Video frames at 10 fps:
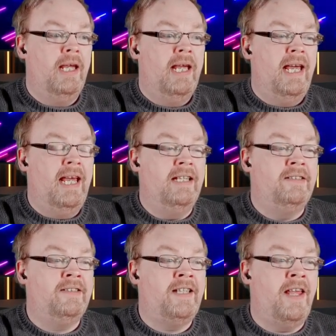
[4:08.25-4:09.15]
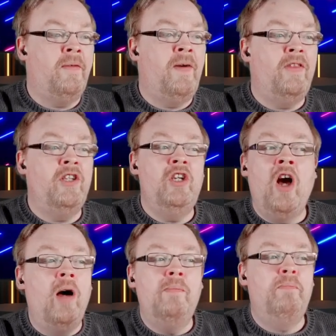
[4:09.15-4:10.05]
is the fact that you
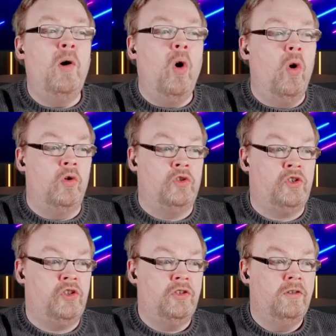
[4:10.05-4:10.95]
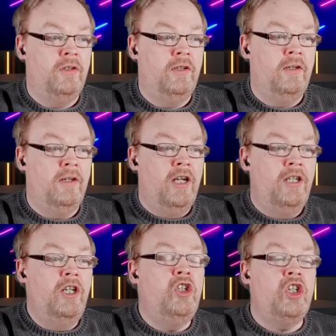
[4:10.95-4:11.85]
can't pause.
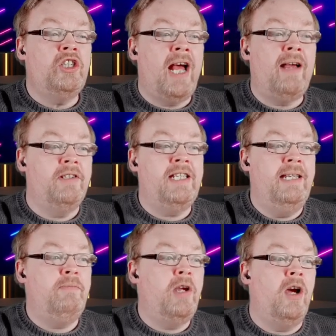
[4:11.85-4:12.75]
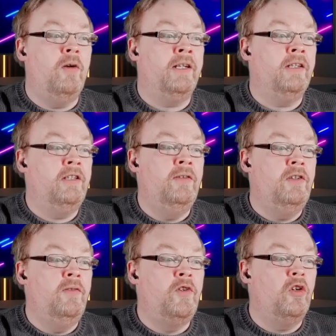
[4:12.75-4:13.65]
You just have to keep going.
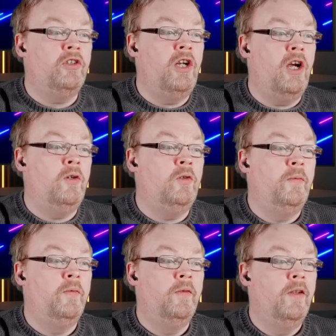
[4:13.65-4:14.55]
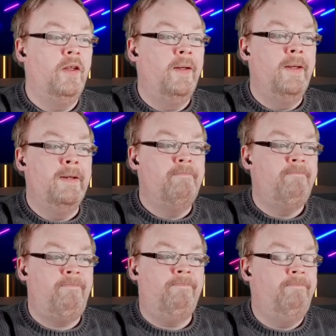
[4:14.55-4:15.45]
You've got no...
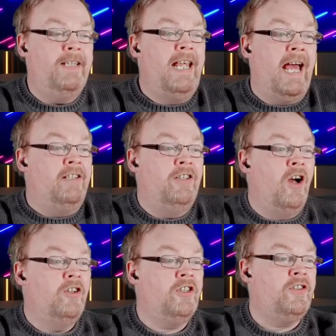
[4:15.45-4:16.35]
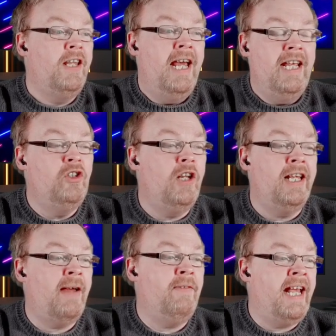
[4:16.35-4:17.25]
Yeah, you can't just... It's not like
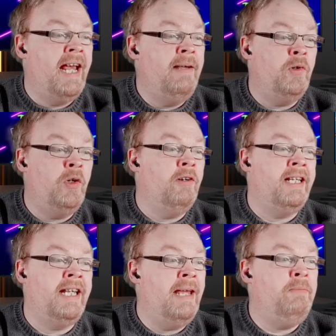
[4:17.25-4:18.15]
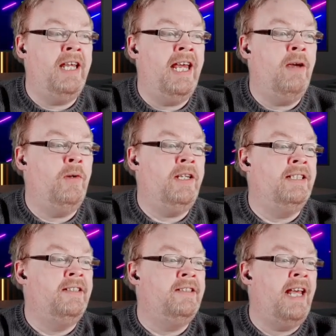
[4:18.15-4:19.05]
having a Game Boy or a Game Gear where you can
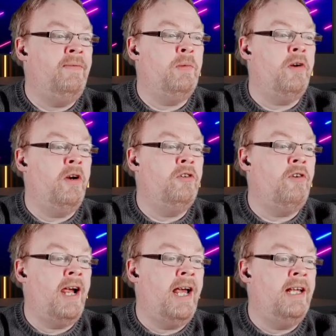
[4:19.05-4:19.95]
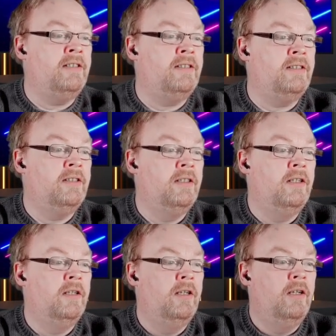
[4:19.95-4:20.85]
save your progress.
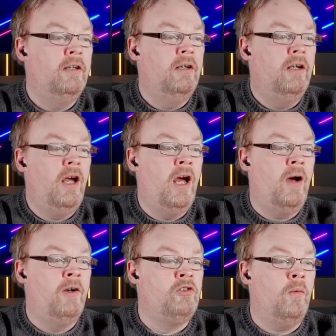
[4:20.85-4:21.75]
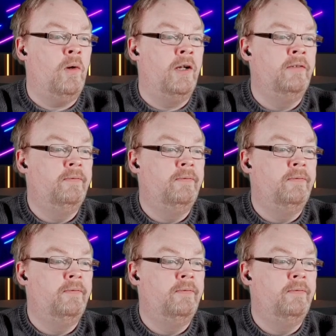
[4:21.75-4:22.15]
Oh, I dropped one.